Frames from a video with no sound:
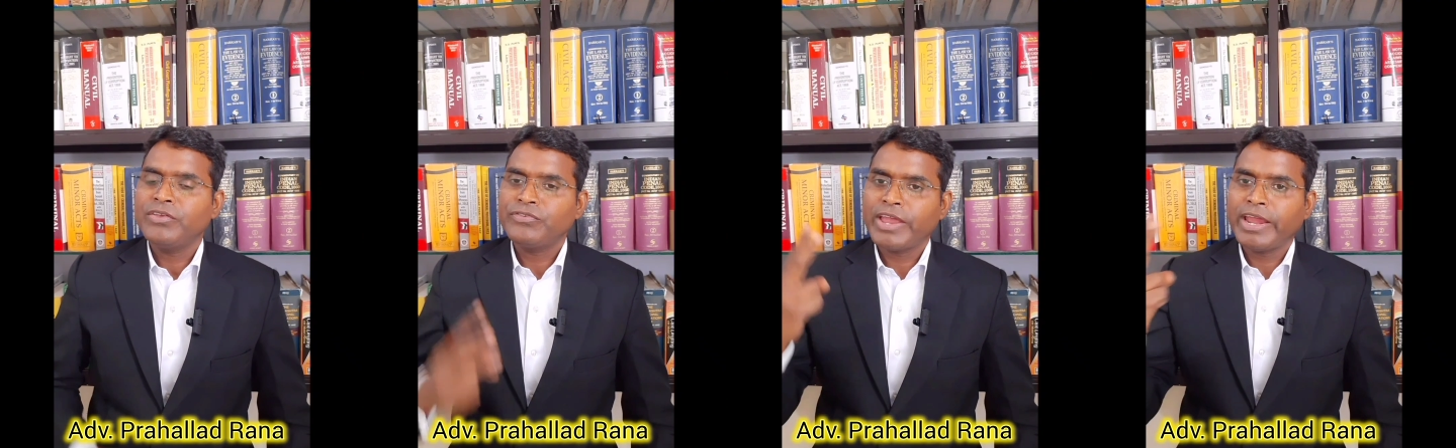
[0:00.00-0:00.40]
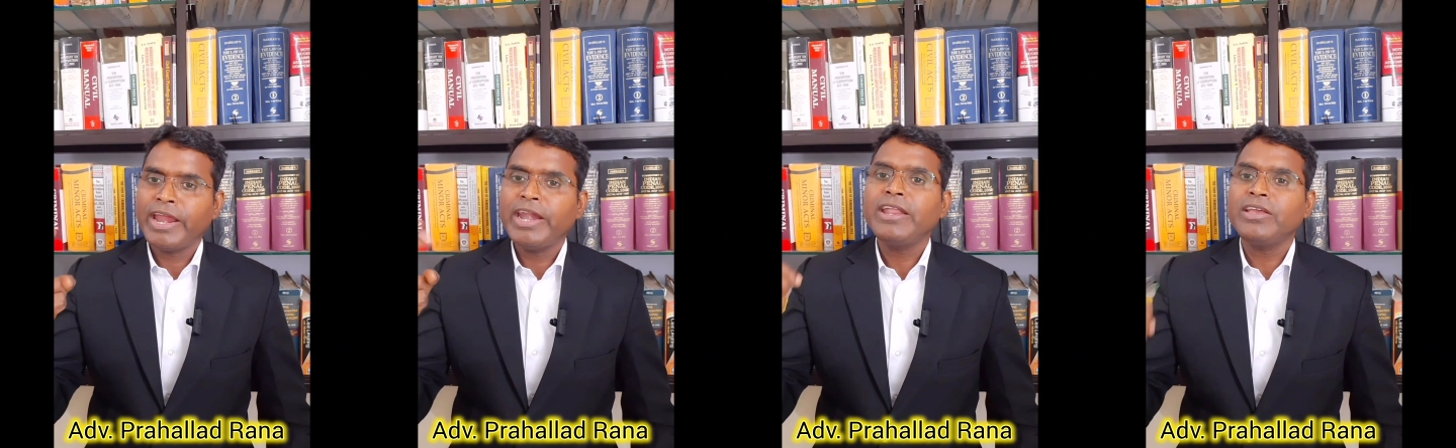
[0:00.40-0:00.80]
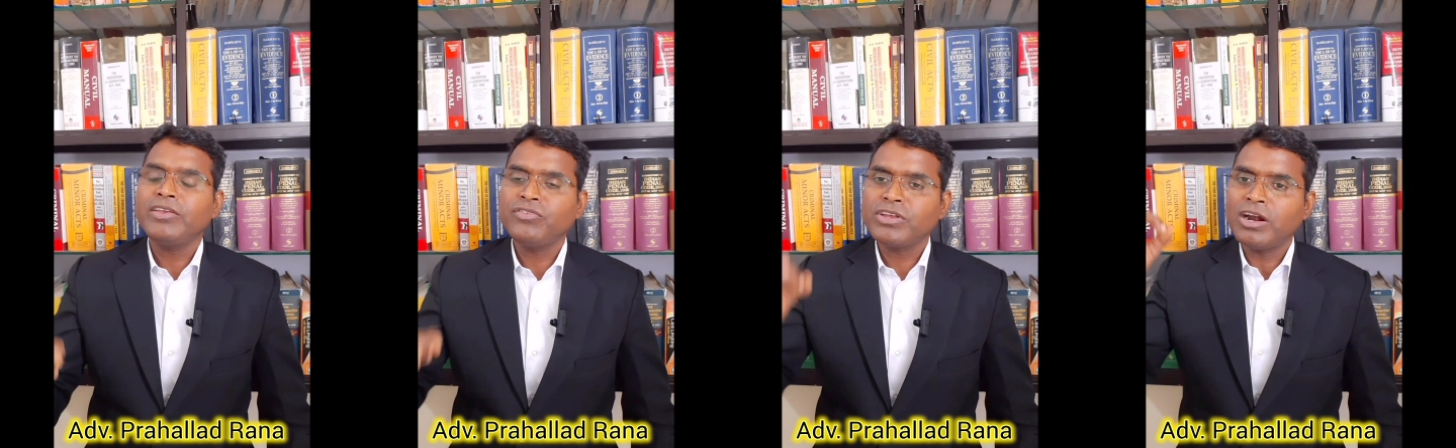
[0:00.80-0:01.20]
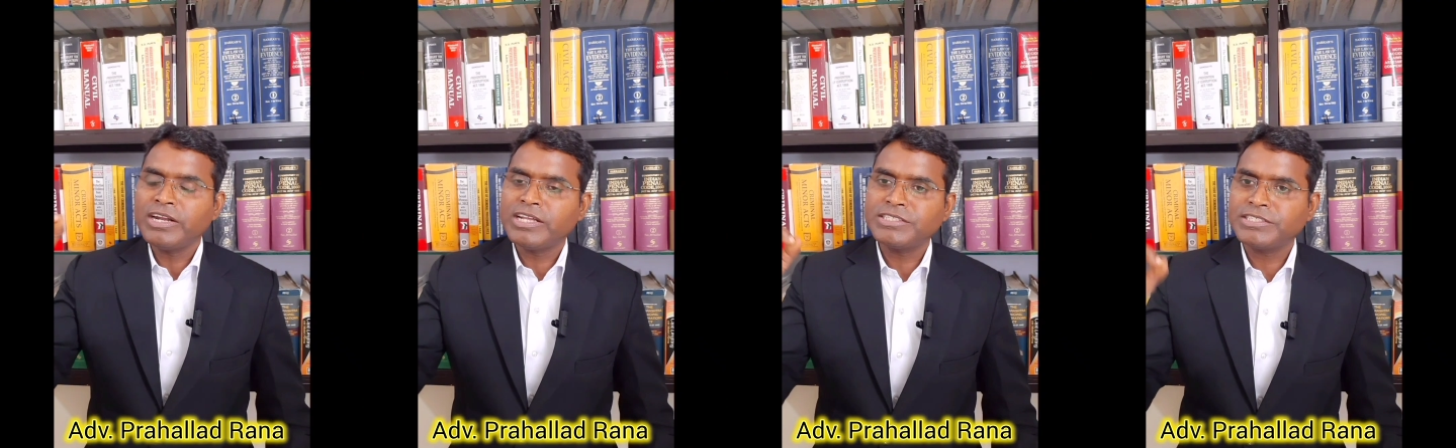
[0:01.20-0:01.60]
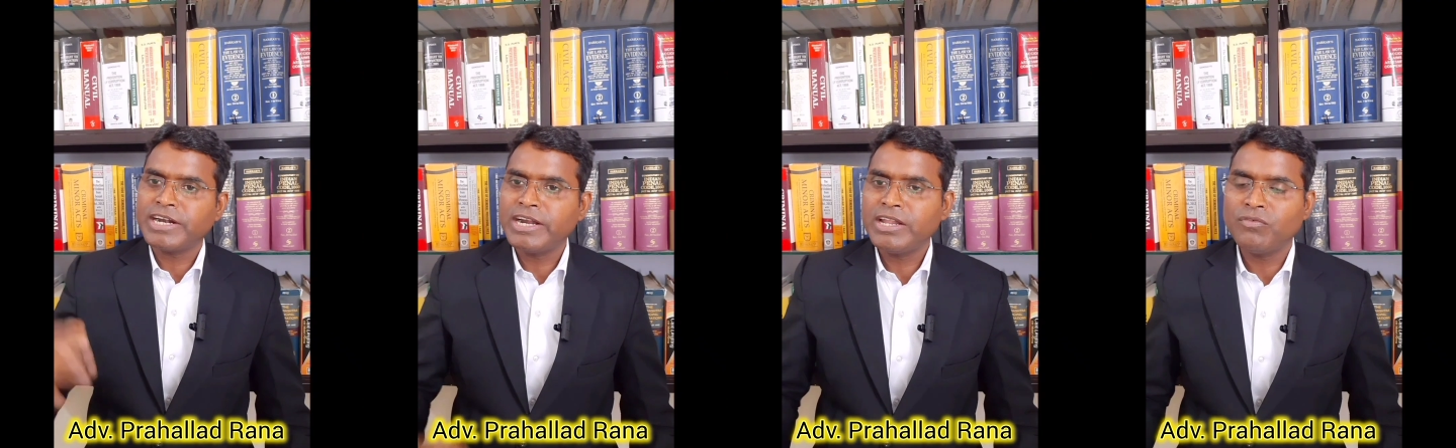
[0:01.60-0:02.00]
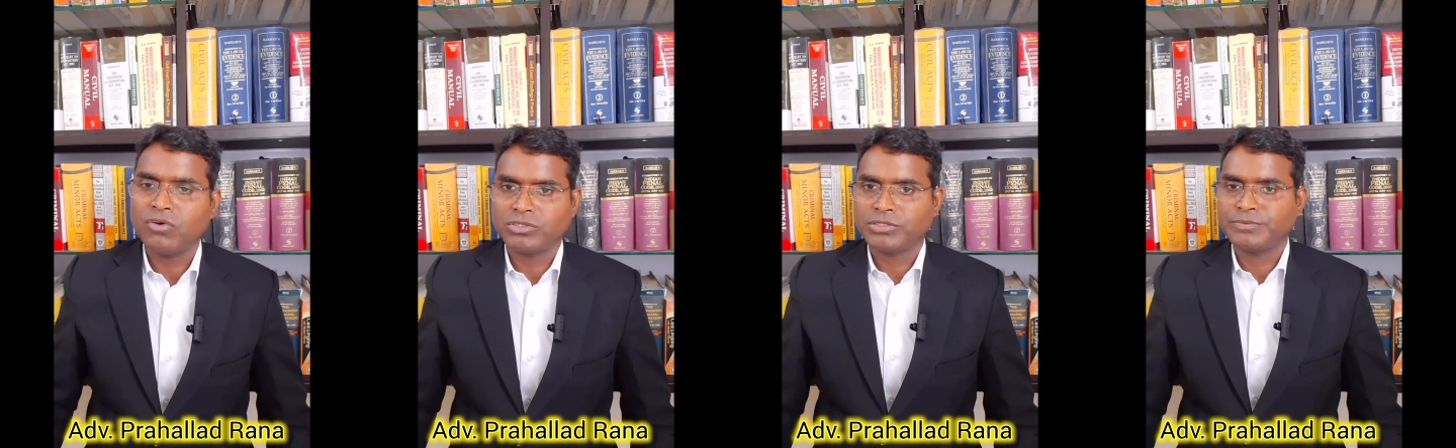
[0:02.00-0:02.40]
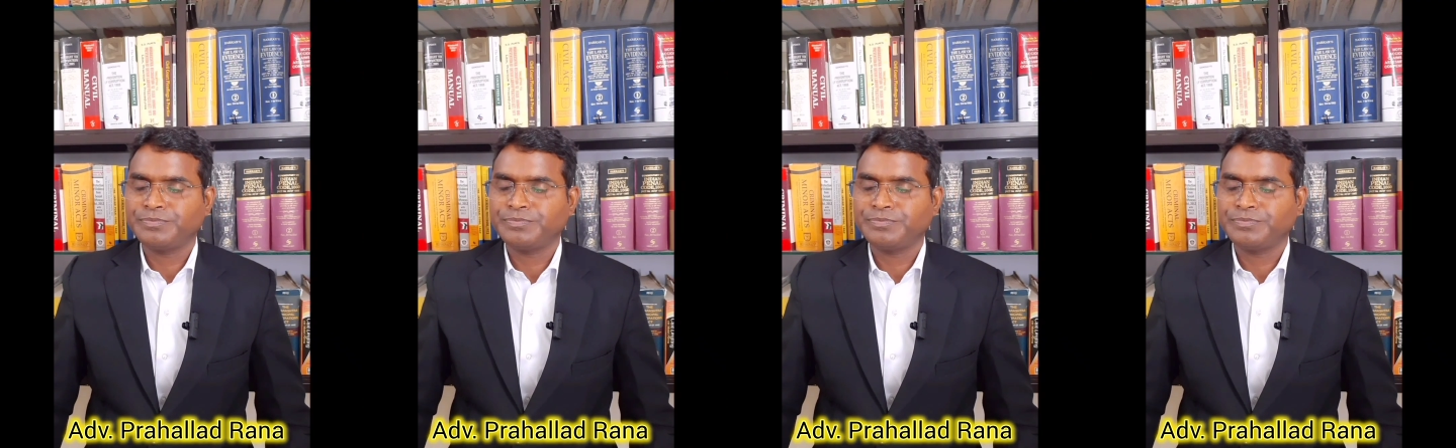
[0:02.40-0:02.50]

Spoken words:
second is contested divorce.